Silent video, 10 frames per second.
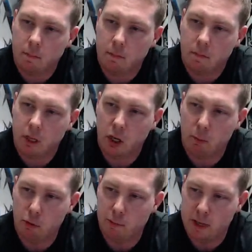you know
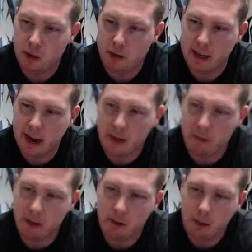movement you need out of it.
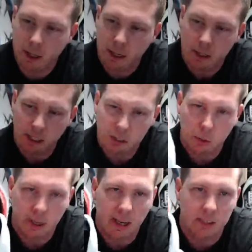So that's really
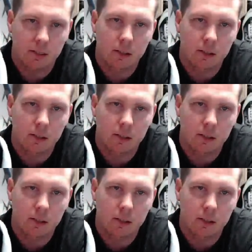nice.